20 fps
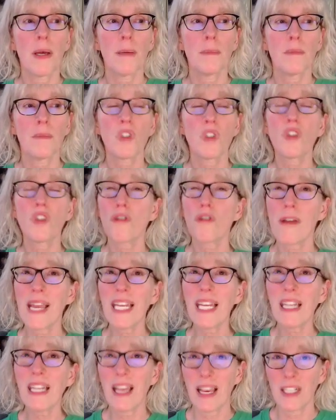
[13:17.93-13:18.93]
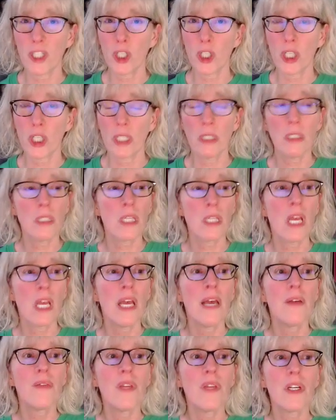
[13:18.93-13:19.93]
straight edges,
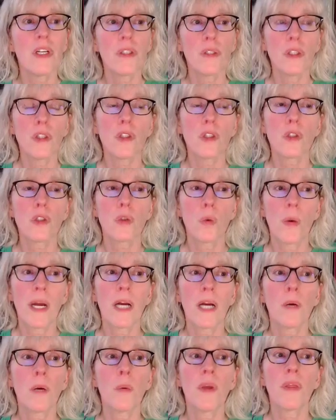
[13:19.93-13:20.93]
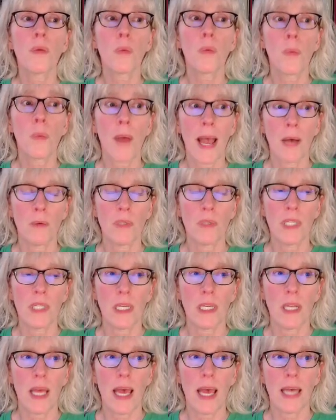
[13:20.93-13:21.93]
there's a square with
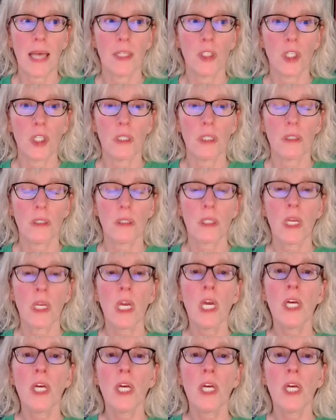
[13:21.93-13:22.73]
rounded edges.